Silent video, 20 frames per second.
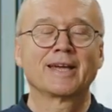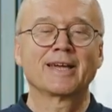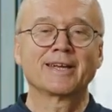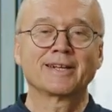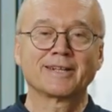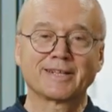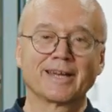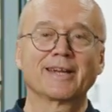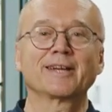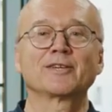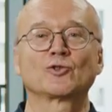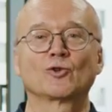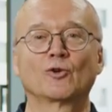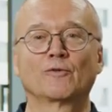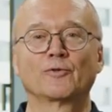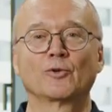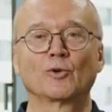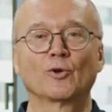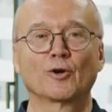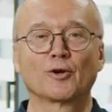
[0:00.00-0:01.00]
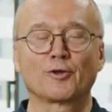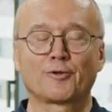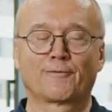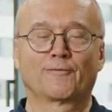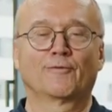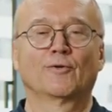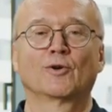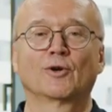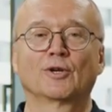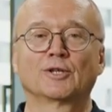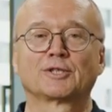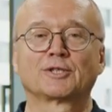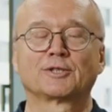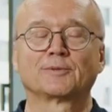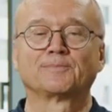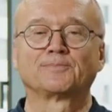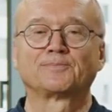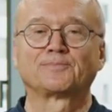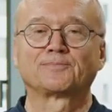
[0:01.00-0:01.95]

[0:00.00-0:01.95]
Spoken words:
in case of an earth fault,